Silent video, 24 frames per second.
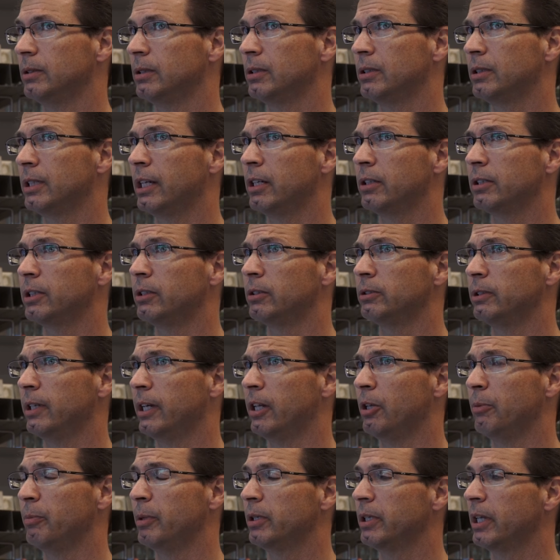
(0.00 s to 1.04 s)
cytoskeletal
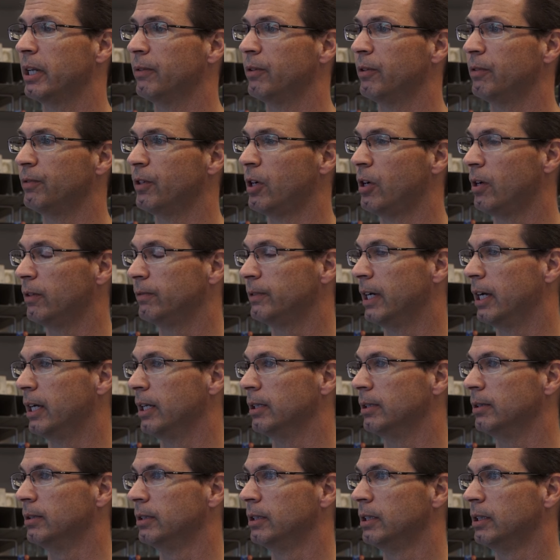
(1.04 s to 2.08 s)
elements that have evolved
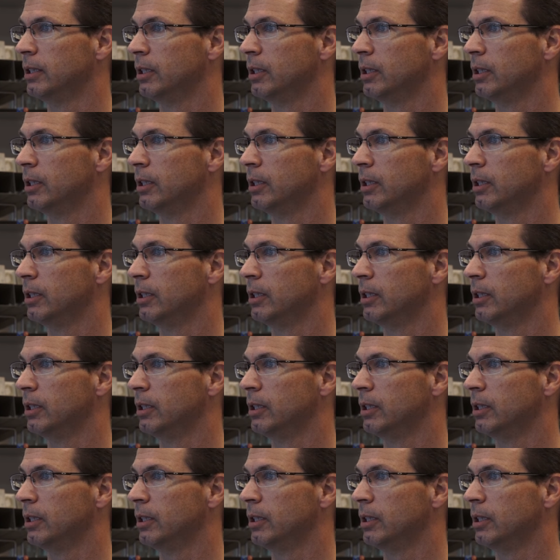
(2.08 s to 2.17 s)
on